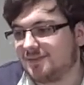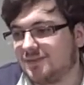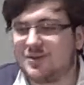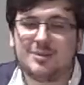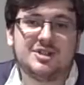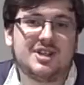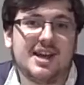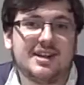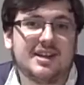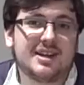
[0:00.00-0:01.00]
Rubbish
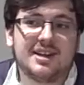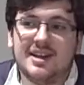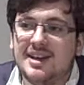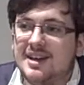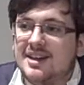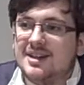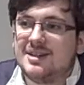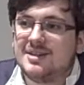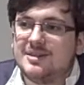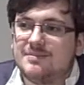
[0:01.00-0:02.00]
ending.
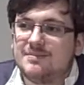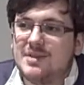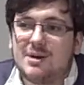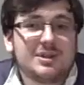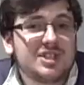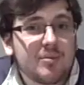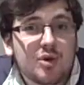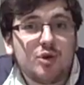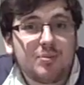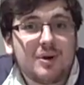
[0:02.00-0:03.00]
There were some
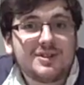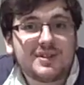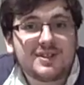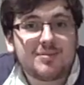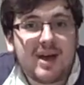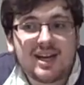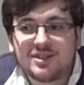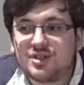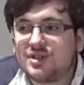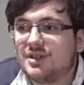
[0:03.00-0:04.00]
good points to this
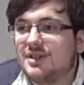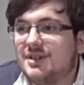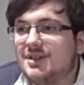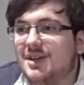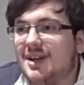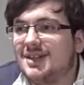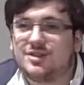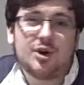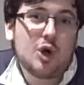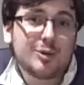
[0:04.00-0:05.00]
match.
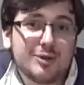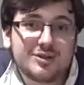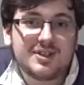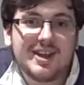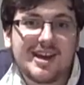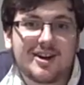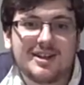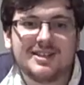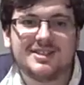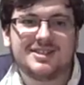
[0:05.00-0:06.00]
It's almost
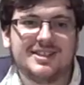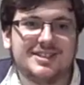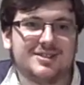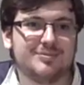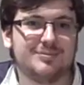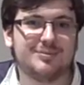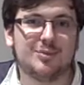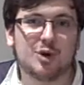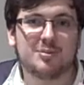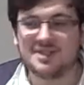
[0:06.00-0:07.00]
there, it just needs
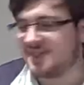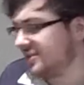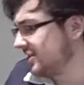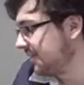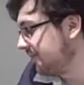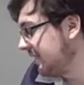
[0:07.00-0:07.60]
more precision.